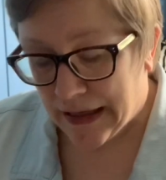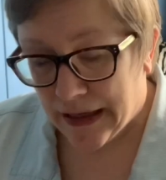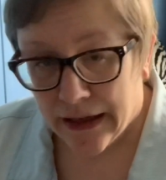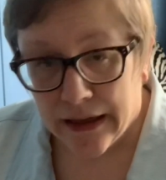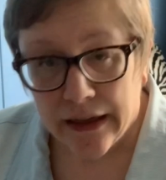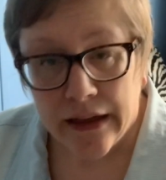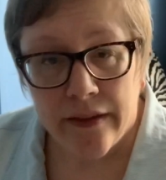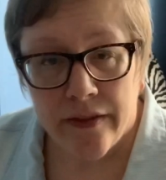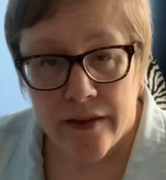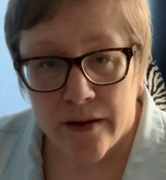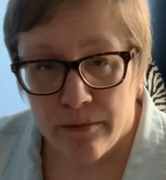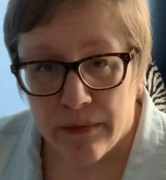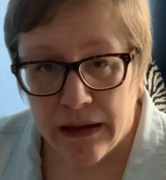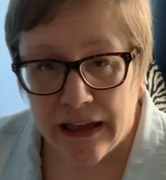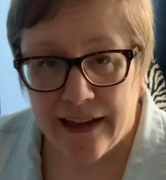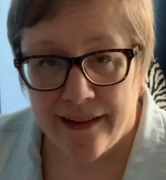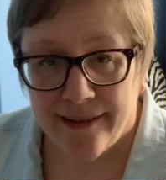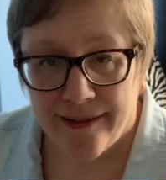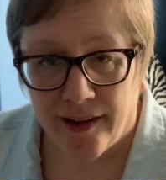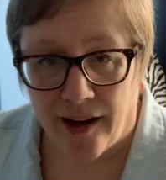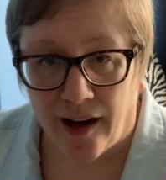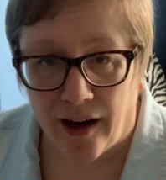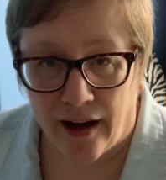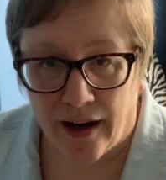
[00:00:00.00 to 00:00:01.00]
In the
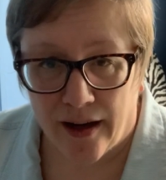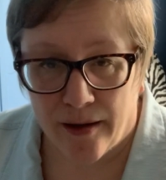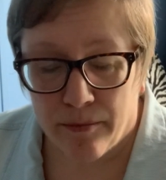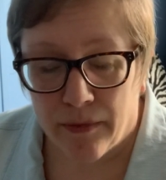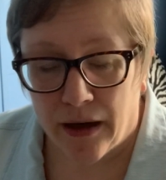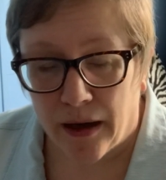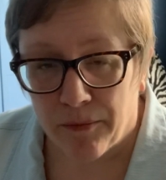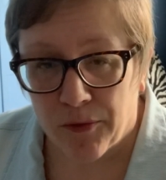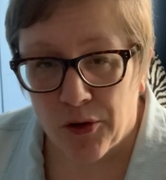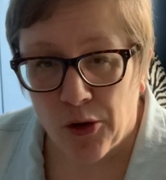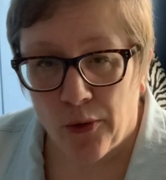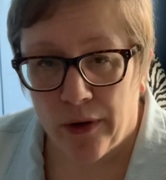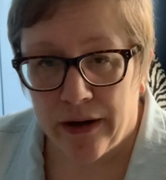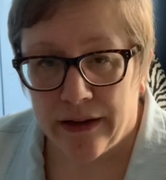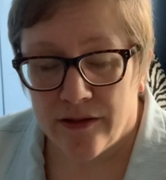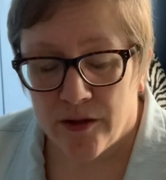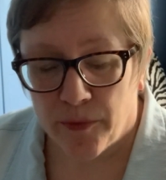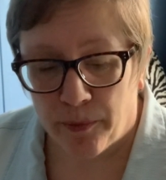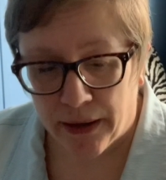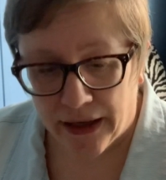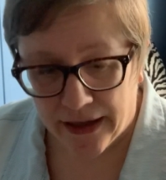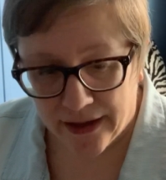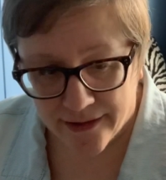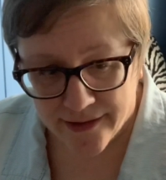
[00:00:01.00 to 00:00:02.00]
meantime, I'm going to
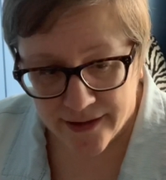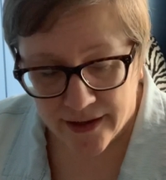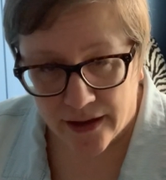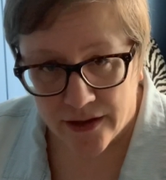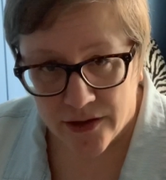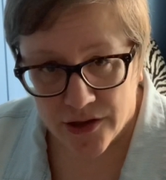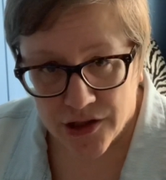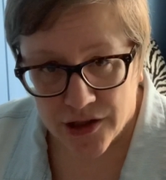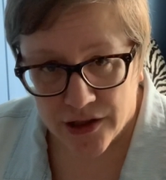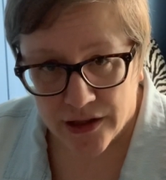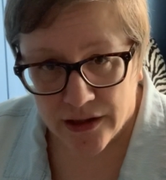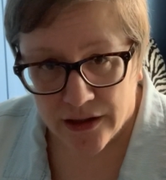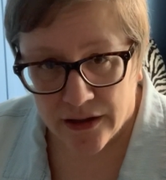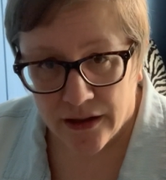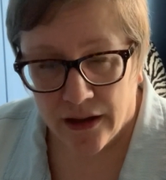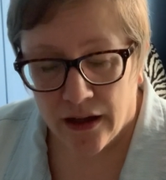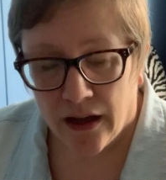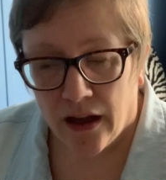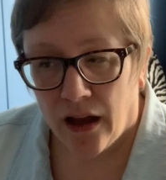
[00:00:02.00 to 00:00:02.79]
pay attention,